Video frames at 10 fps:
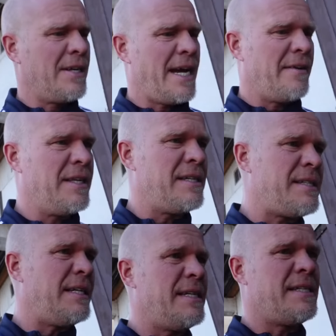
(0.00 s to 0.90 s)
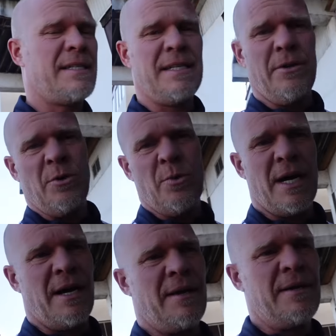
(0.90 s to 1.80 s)
yeah, this is the new
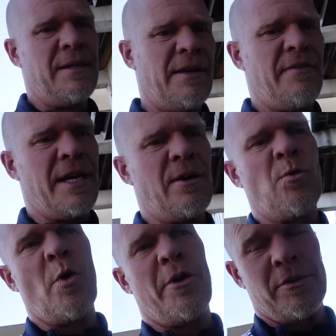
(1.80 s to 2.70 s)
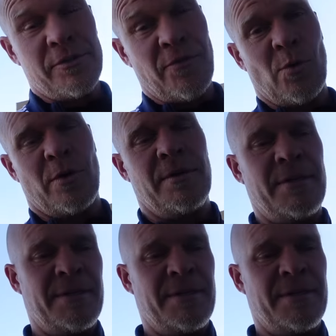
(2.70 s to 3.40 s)
living quarters for